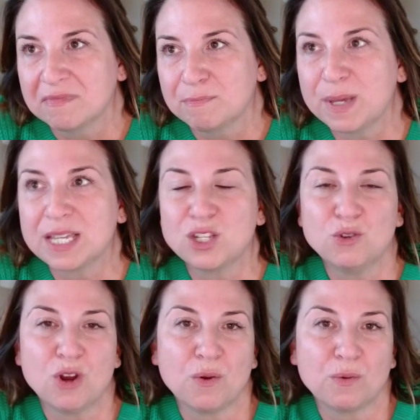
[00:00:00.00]
because
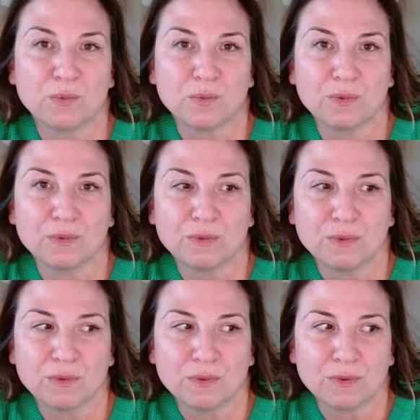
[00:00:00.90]
you don't
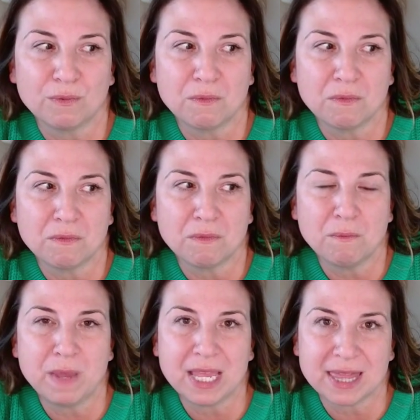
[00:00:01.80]

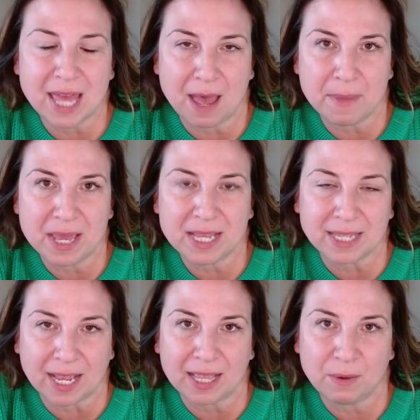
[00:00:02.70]
meet them
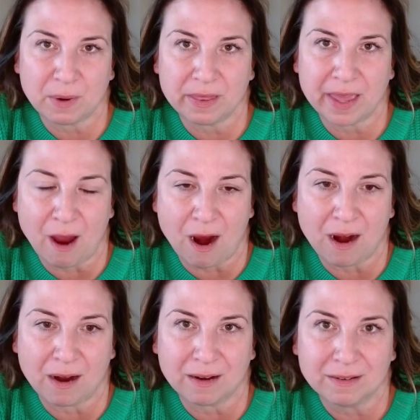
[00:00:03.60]
exactly where they
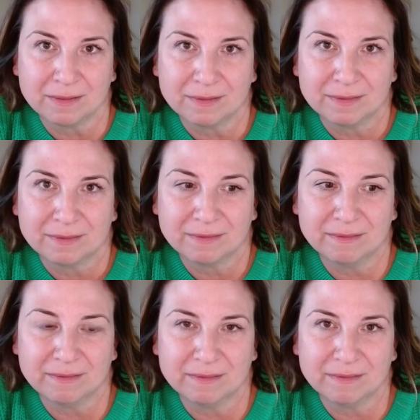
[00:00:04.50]
are,
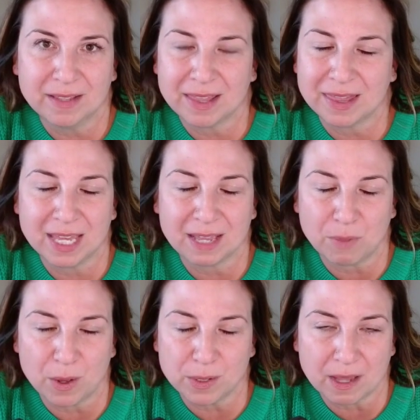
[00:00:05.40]
the thing
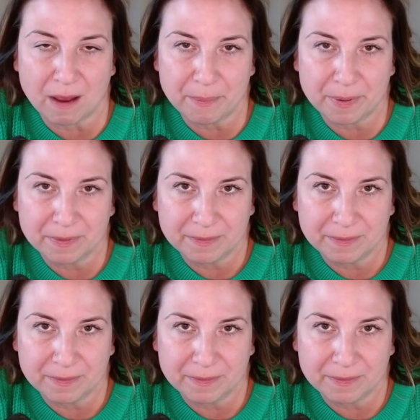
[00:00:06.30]
blows up.